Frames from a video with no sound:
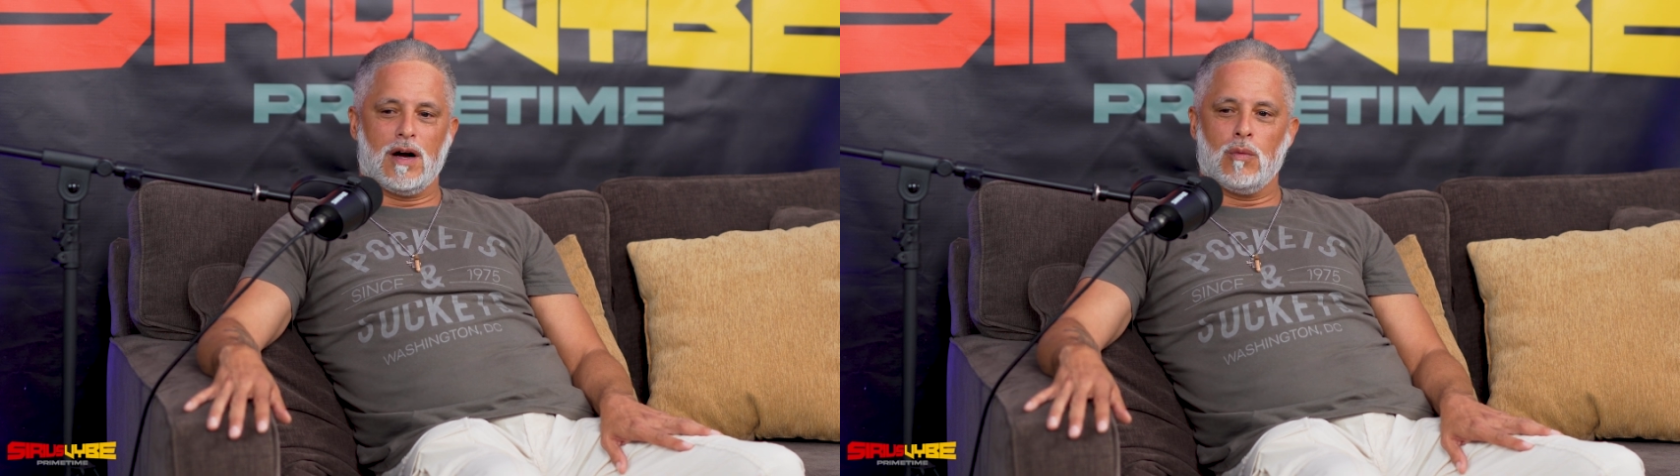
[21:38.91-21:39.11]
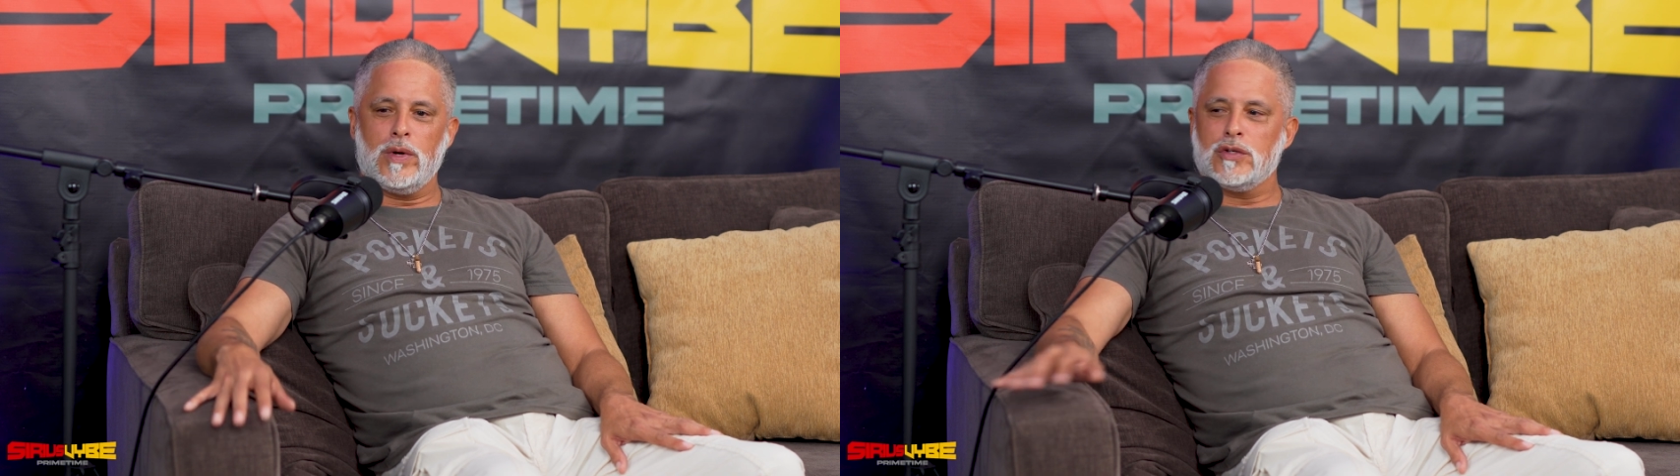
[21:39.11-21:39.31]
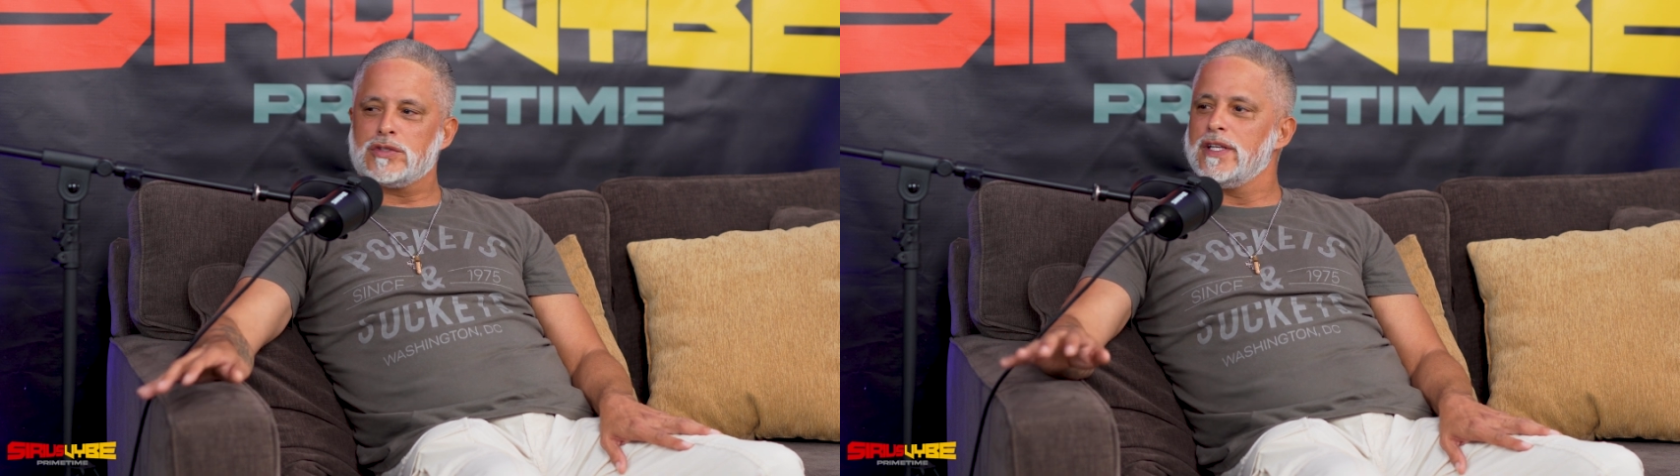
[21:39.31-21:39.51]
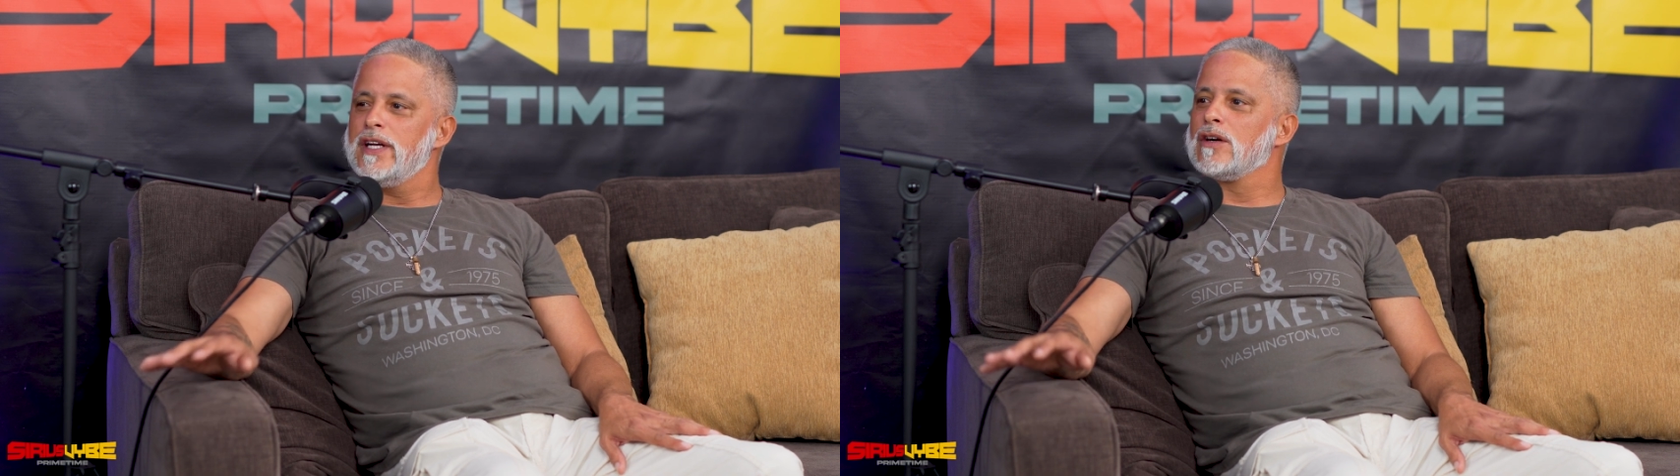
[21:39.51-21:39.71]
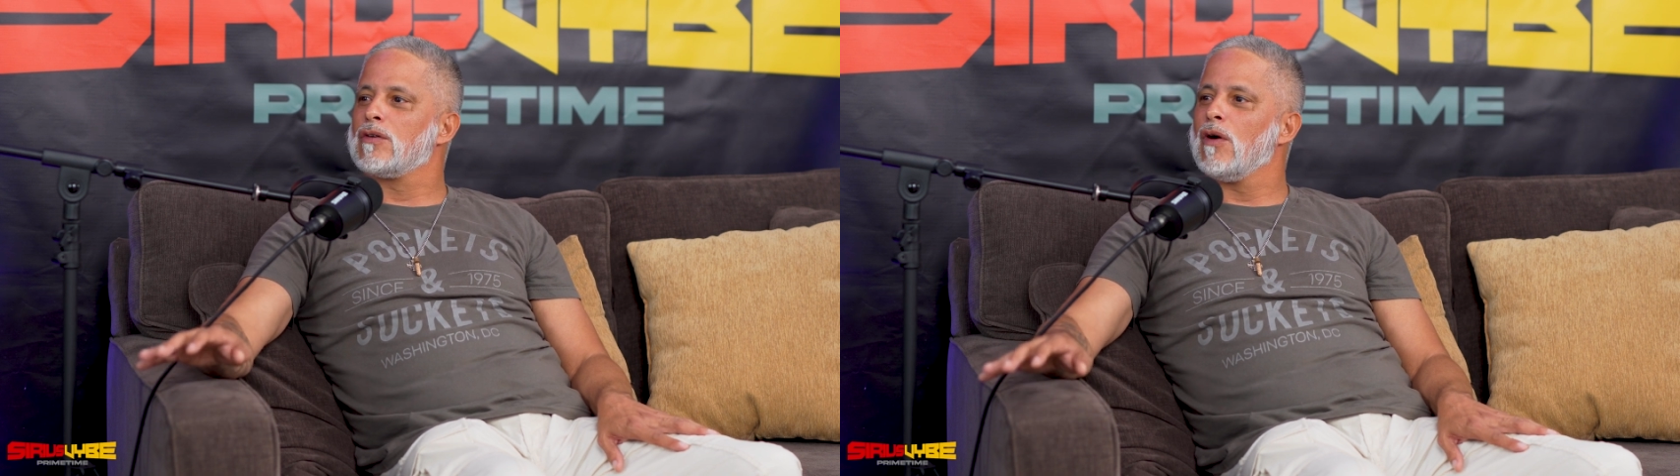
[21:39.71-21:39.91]
we used to
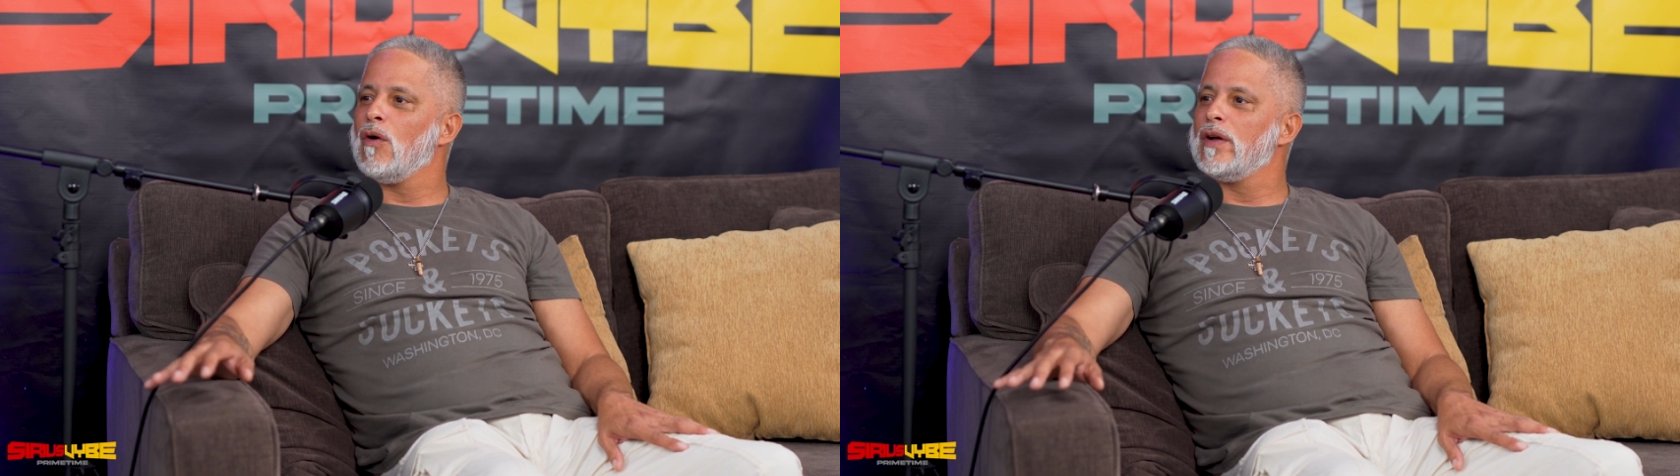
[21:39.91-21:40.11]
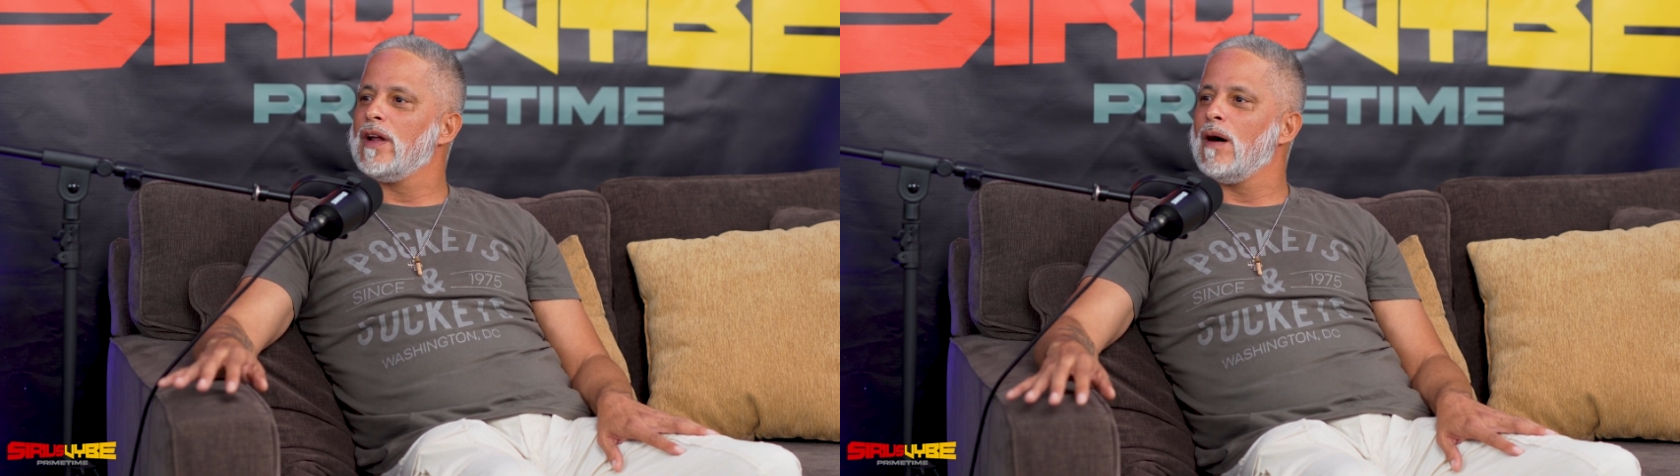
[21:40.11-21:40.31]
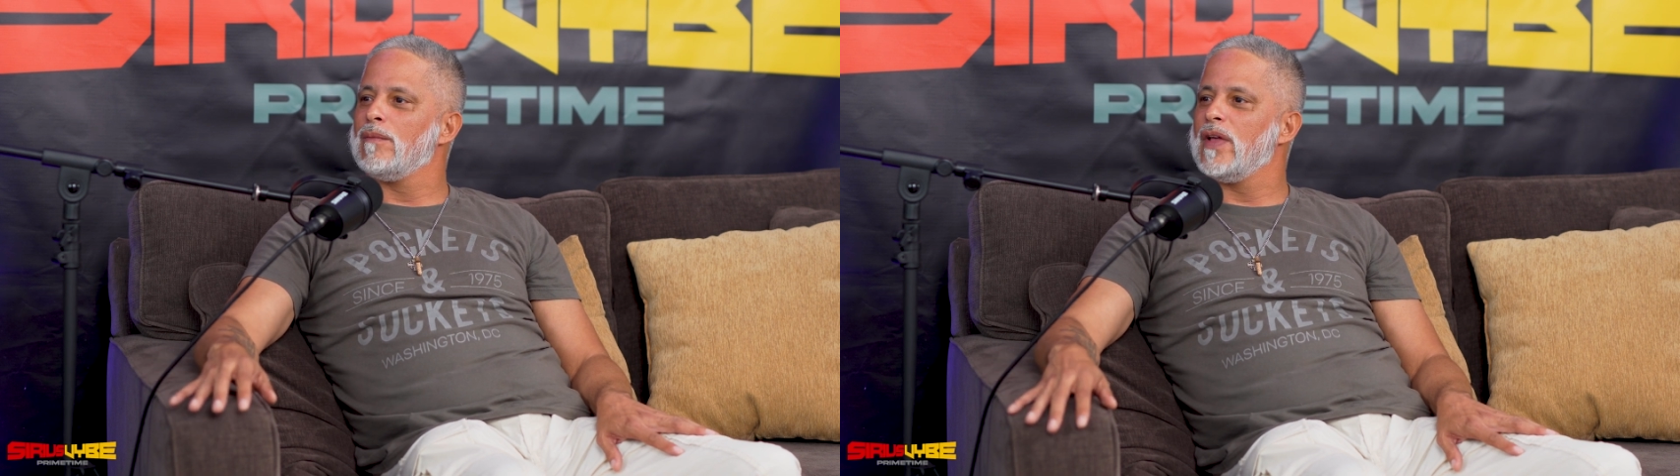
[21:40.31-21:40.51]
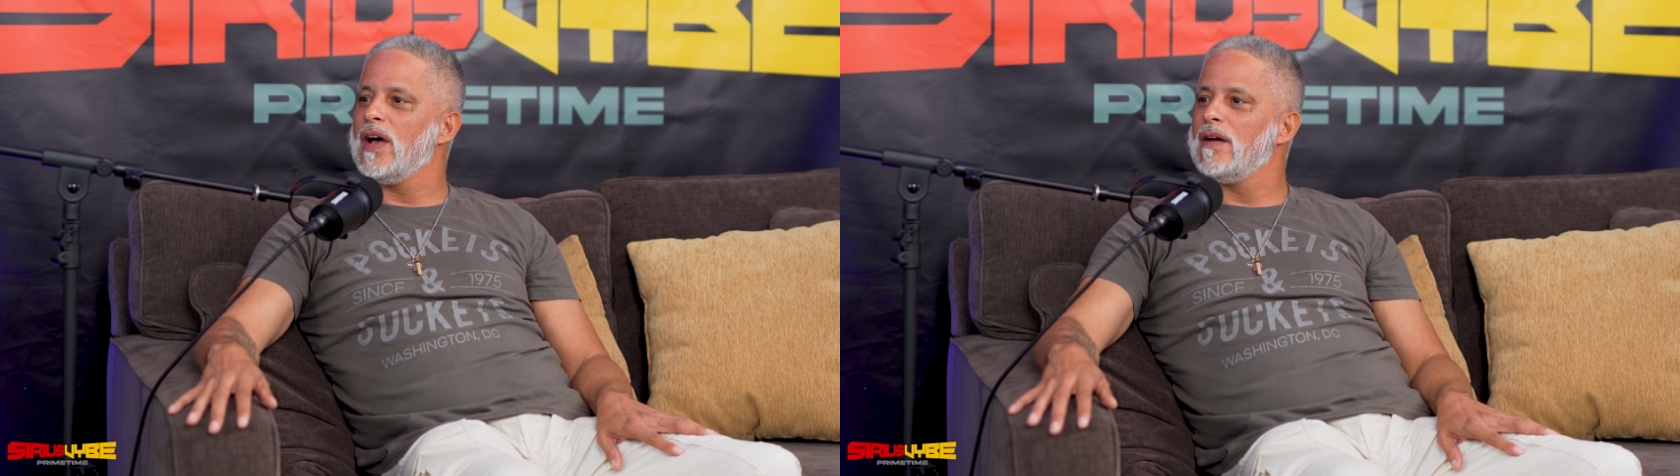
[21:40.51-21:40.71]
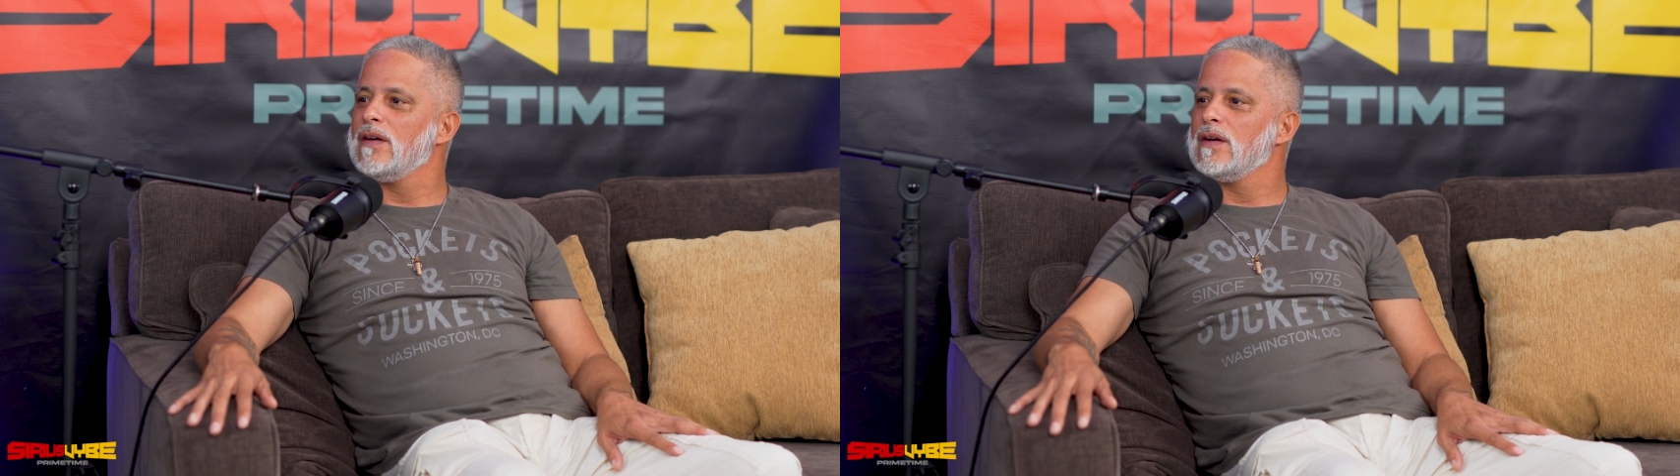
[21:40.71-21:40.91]
hear growing up
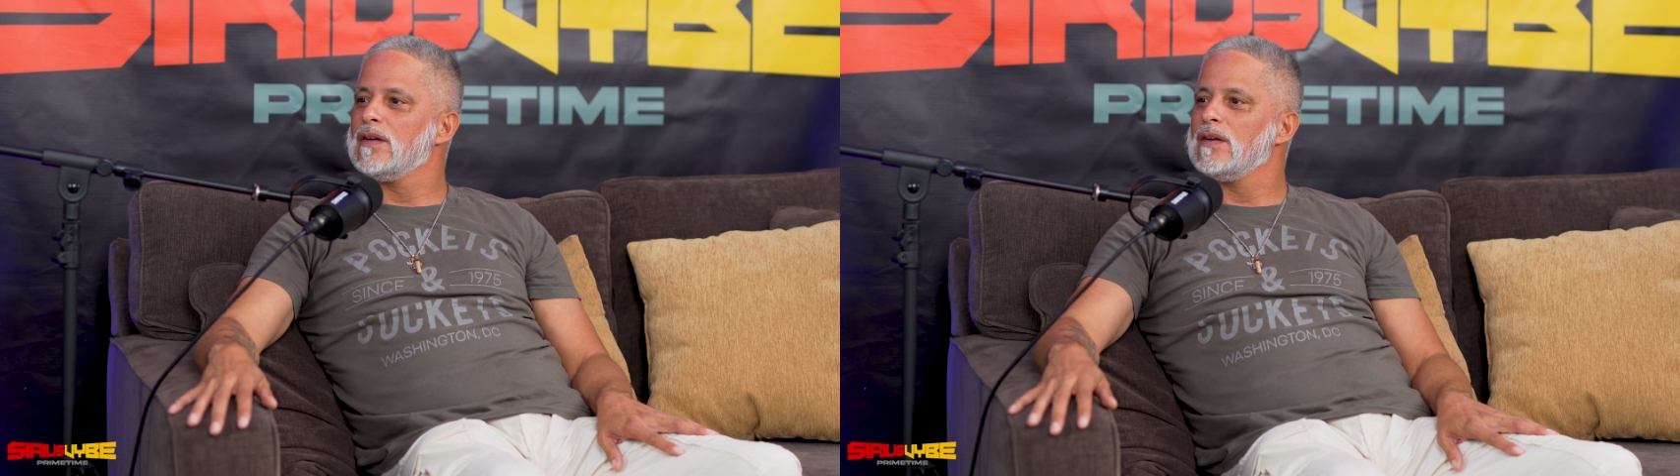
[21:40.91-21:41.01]
that